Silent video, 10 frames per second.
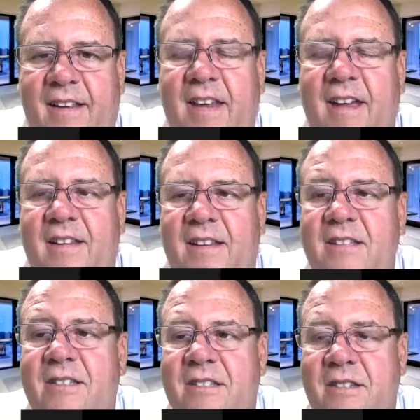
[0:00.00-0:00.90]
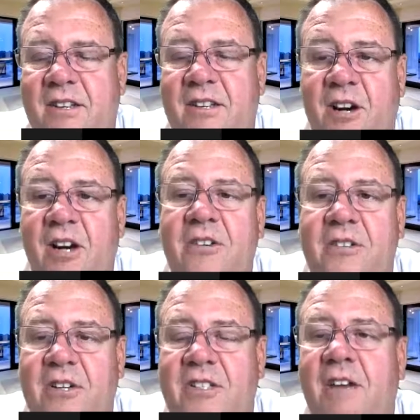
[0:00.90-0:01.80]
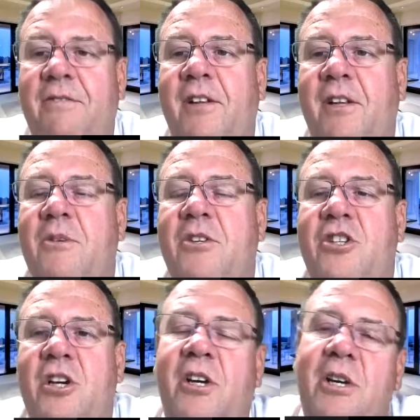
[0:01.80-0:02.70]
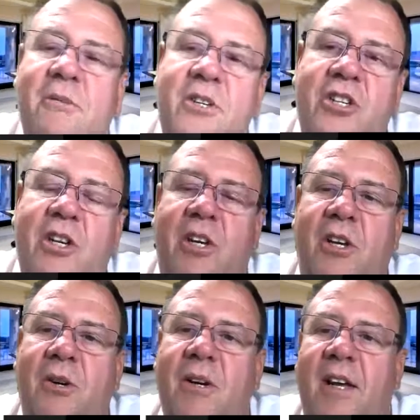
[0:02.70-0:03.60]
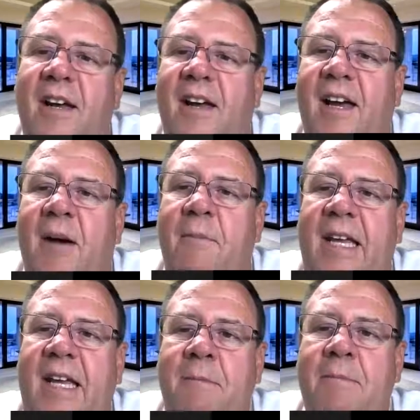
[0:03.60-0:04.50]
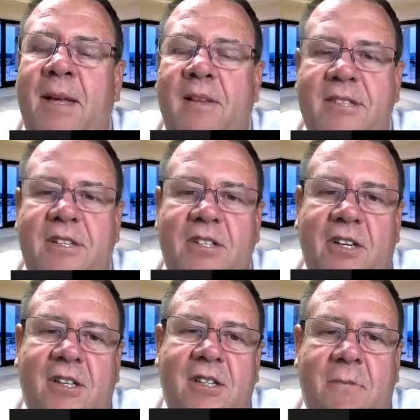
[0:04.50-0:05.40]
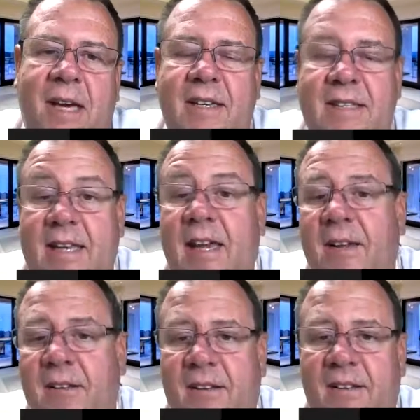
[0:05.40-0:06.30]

Yeah, this in Kartra definitely would show you. It would show you how many emails it took to make a sale.